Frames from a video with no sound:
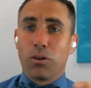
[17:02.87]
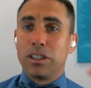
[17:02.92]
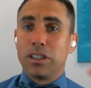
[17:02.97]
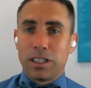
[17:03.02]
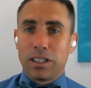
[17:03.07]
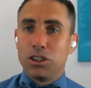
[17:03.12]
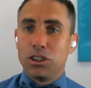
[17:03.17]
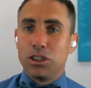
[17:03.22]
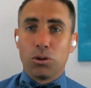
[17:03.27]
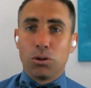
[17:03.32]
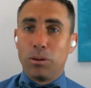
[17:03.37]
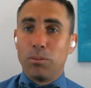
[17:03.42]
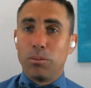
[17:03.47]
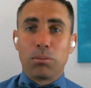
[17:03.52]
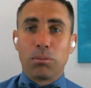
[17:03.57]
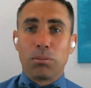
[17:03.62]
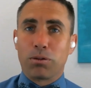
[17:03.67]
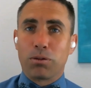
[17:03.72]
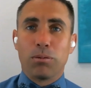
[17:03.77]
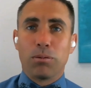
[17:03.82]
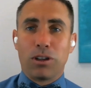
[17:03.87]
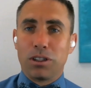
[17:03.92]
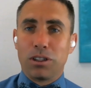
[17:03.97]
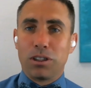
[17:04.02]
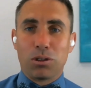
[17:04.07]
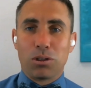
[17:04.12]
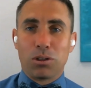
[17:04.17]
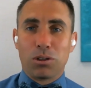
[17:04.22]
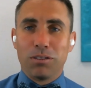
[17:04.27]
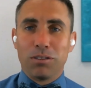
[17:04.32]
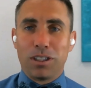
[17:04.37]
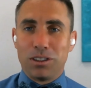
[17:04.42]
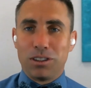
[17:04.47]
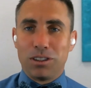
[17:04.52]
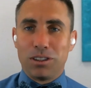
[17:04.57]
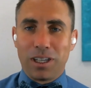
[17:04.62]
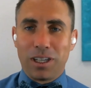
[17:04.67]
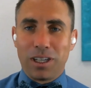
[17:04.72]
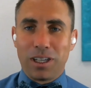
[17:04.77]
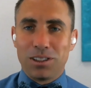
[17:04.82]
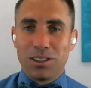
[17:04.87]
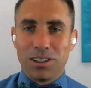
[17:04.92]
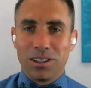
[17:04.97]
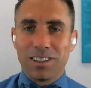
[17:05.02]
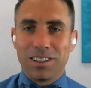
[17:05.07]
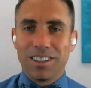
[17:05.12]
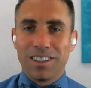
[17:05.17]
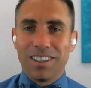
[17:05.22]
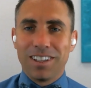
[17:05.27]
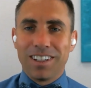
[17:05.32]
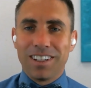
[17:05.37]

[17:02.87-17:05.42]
things they do remember from their entry level education.